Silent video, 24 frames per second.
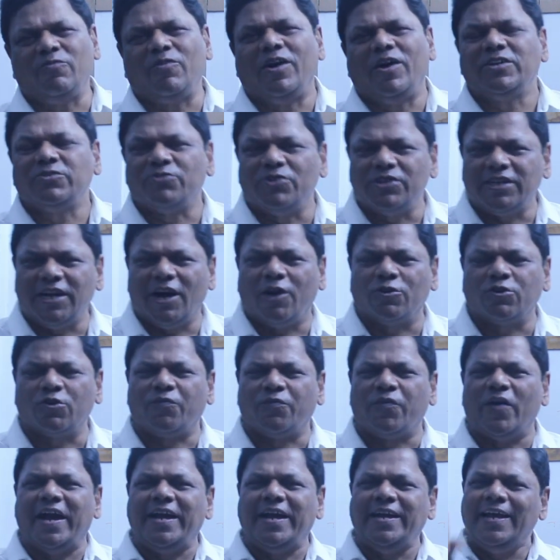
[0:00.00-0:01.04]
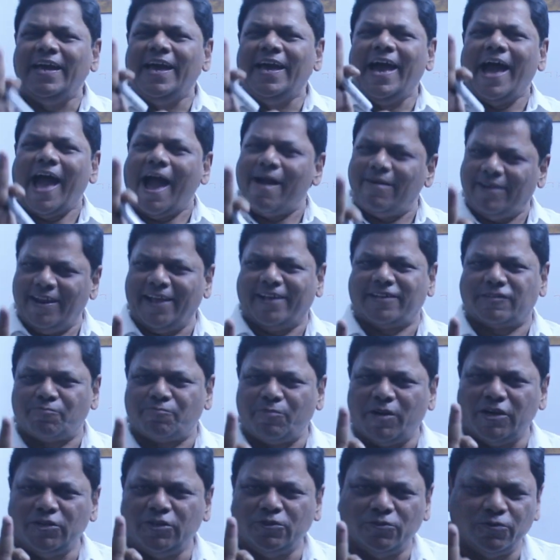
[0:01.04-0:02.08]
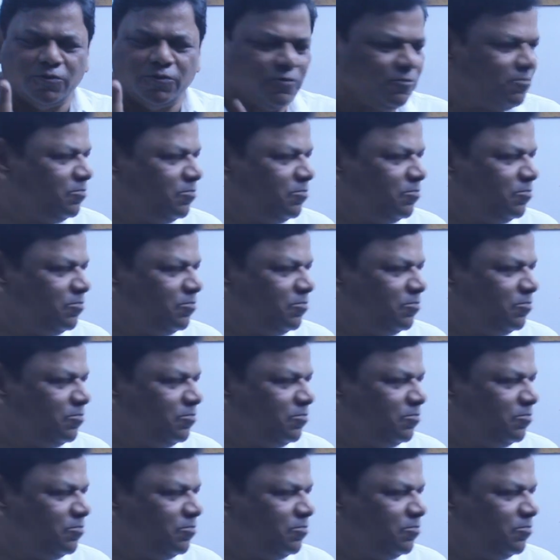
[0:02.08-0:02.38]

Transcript: 120 how to find? I will explain you.